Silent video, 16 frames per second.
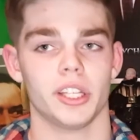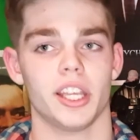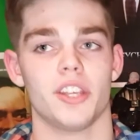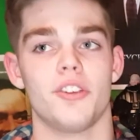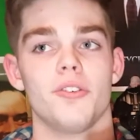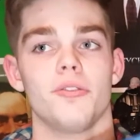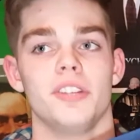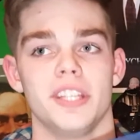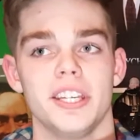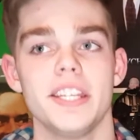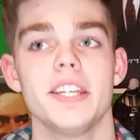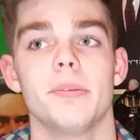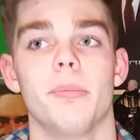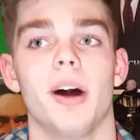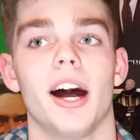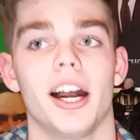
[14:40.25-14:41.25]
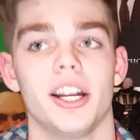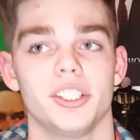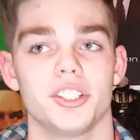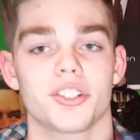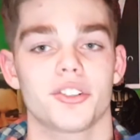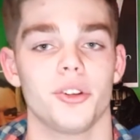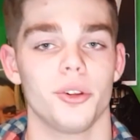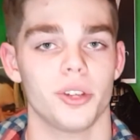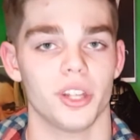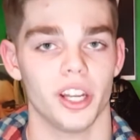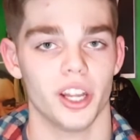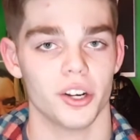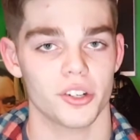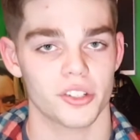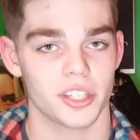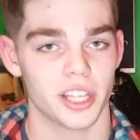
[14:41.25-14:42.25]
that you need to buy just so you can
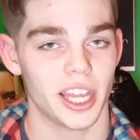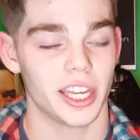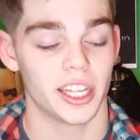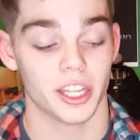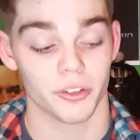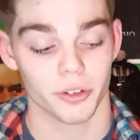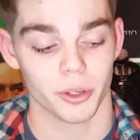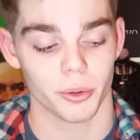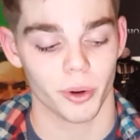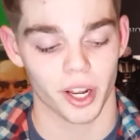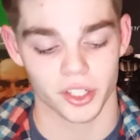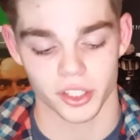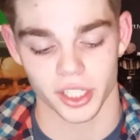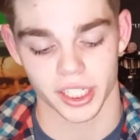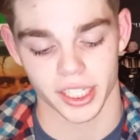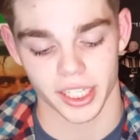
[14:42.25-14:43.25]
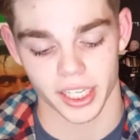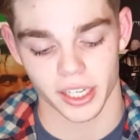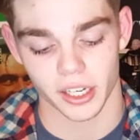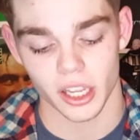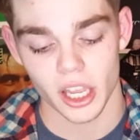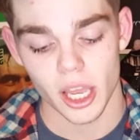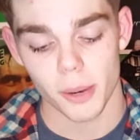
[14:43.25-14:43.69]
understand it and rewatch it again.